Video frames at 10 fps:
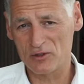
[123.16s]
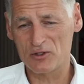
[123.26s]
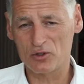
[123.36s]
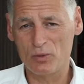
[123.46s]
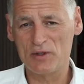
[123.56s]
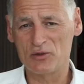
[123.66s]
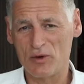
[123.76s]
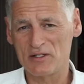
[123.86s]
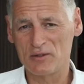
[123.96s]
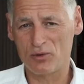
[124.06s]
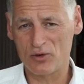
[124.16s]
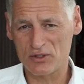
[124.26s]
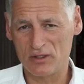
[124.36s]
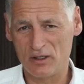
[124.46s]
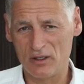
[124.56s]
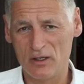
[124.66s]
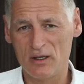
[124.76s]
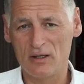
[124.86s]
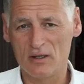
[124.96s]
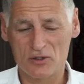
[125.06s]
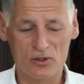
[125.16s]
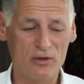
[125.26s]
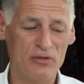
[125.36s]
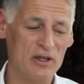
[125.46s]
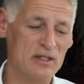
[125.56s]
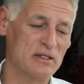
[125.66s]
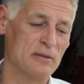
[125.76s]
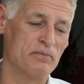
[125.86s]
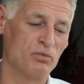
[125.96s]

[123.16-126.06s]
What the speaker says: So it's always reciprocity. So if he's